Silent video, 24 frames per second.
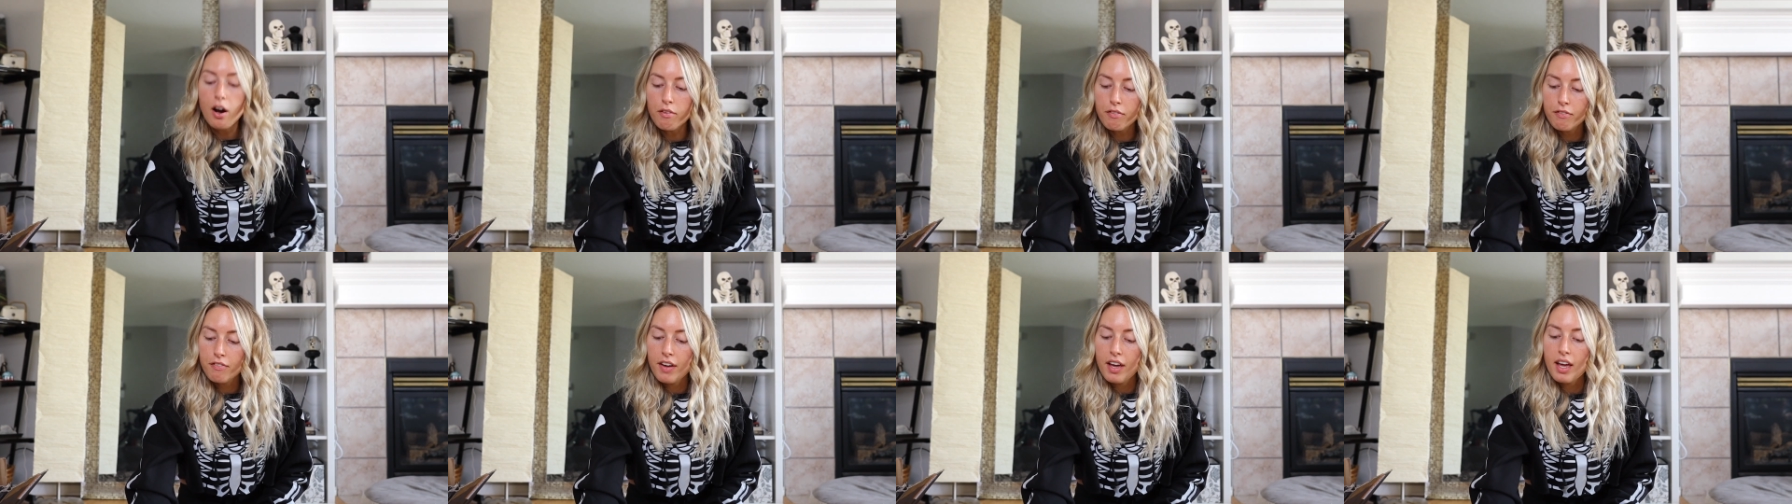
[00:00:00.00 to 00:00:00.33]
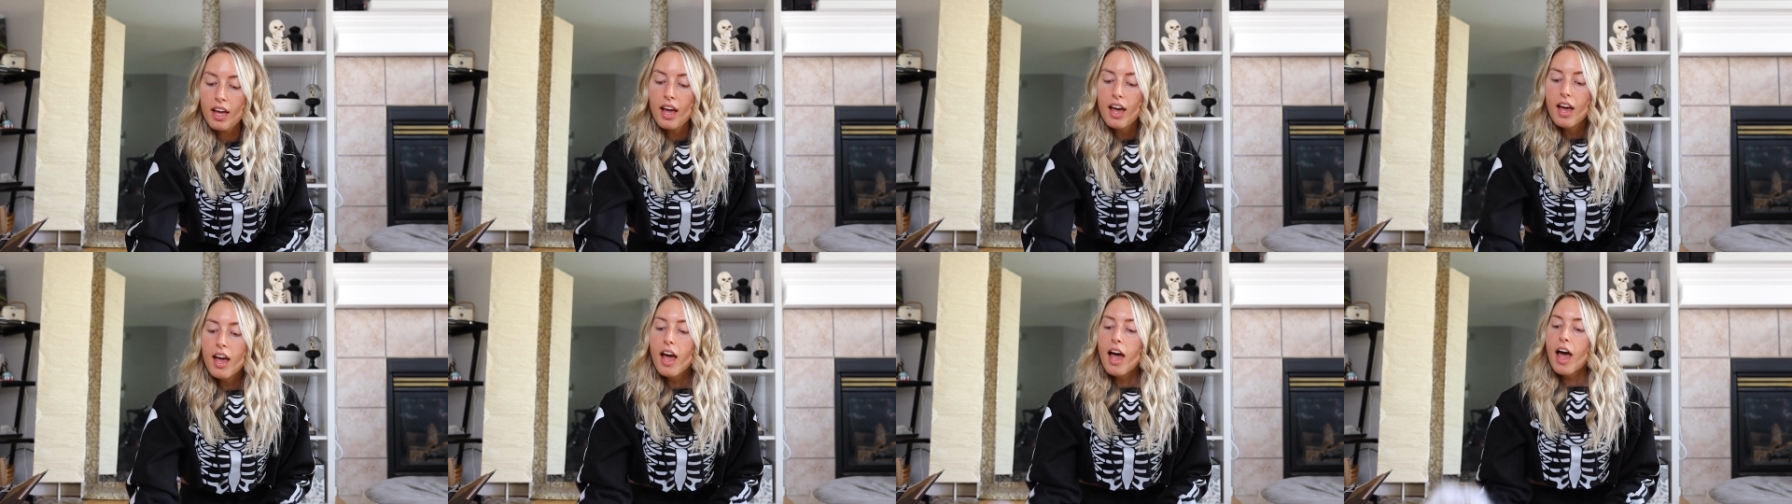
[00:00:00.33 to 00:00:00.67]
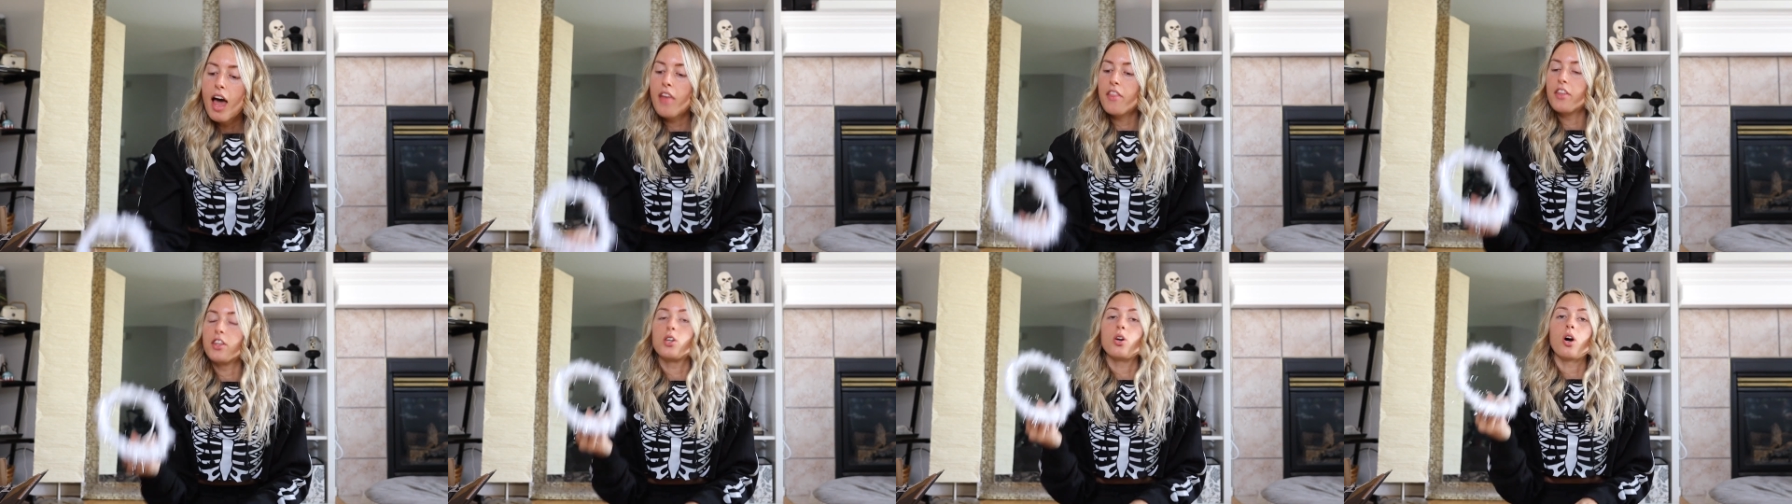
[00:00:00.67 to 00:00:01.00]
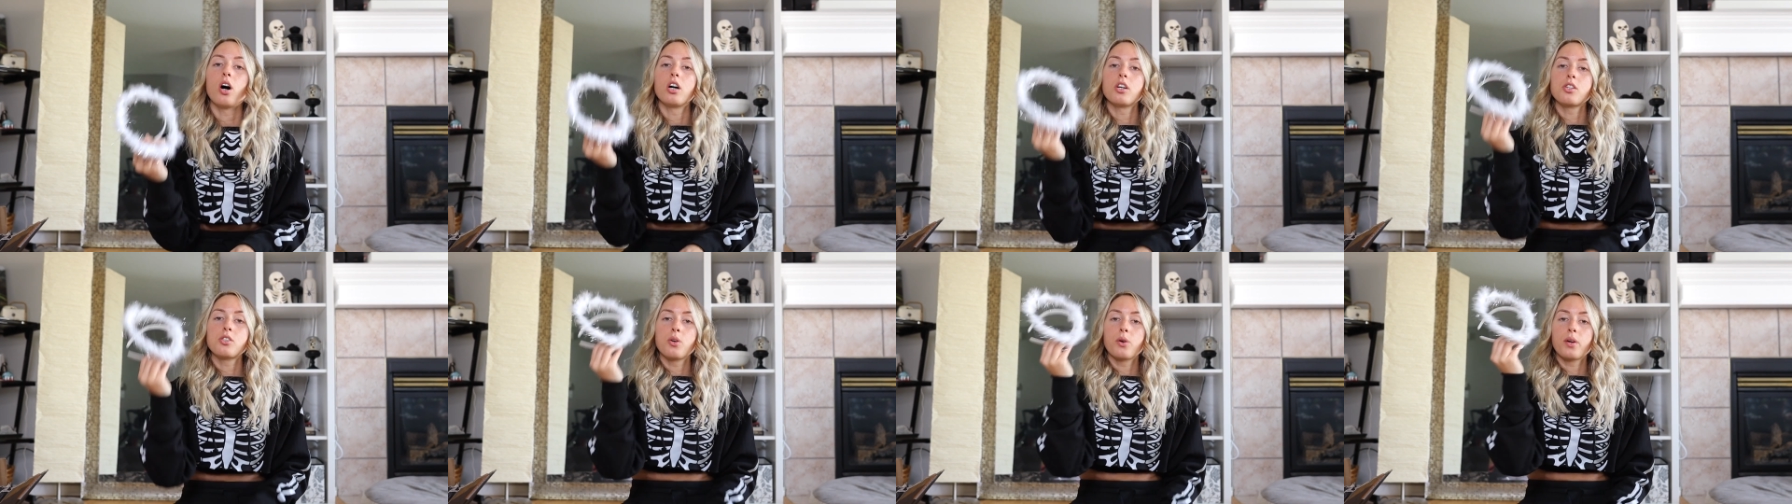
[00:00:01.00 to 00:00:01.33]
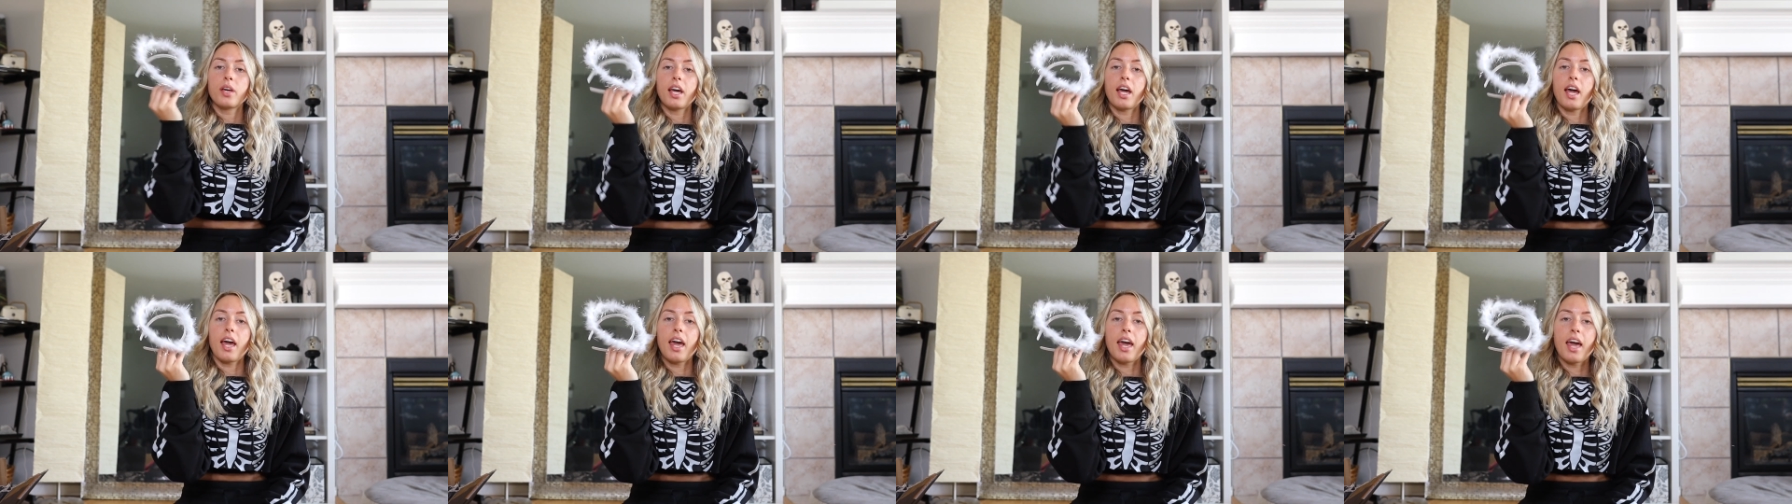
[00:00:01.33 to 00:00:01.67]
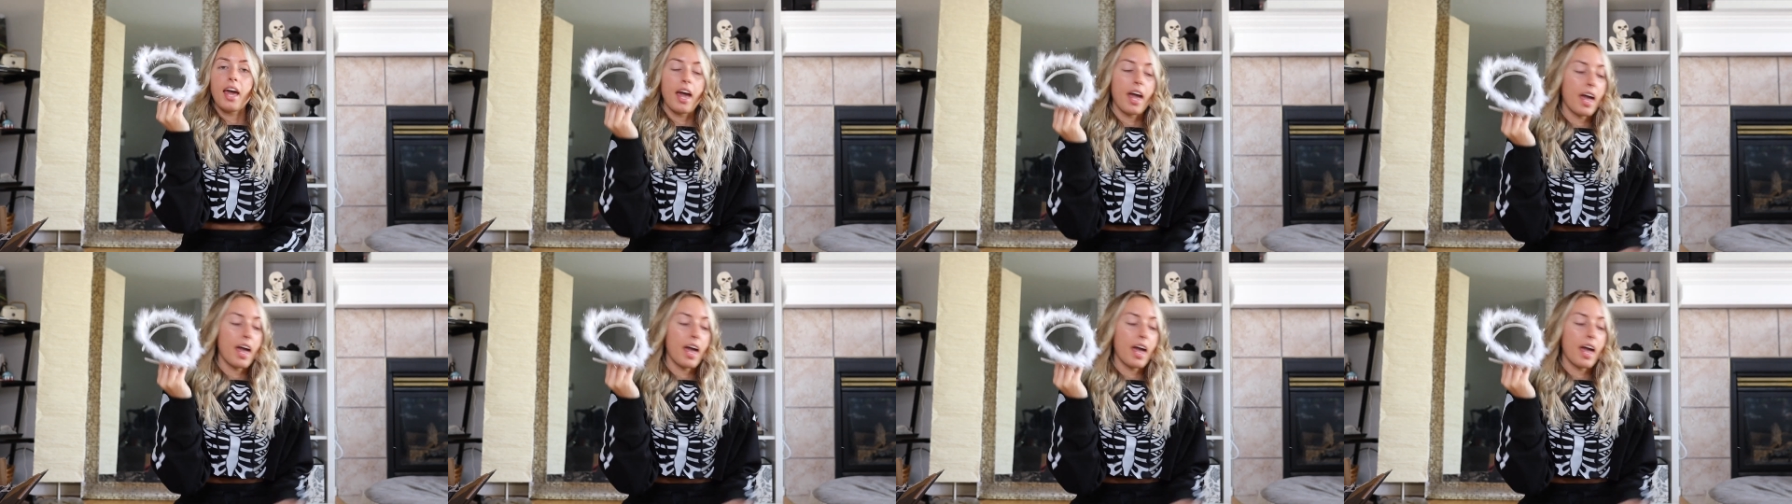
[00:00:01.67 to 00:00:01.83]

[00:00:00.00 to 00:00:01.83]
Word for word: outfit. And then you also get a